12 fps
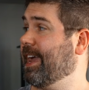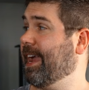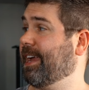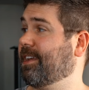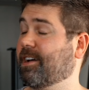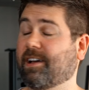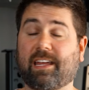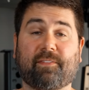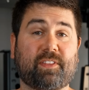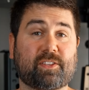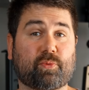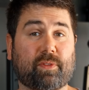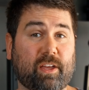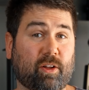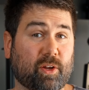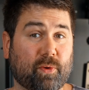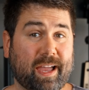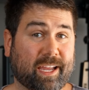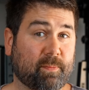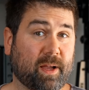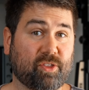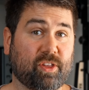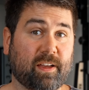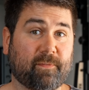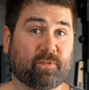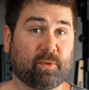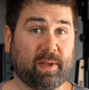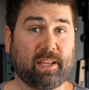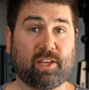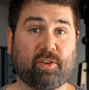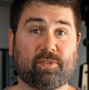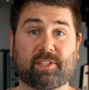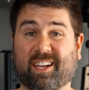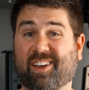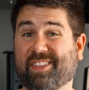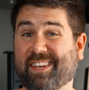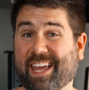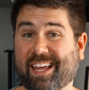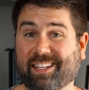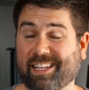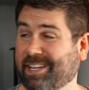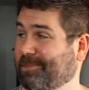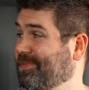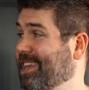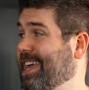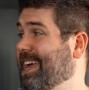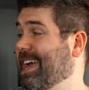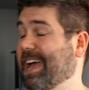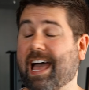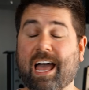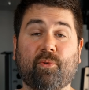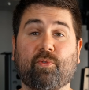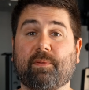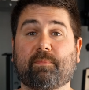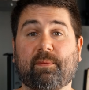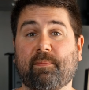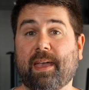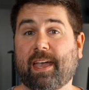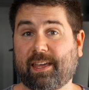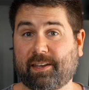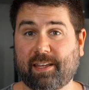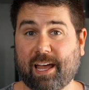And if this were the only rack in my gym for me to use like on the daily, I wouldn't be mad.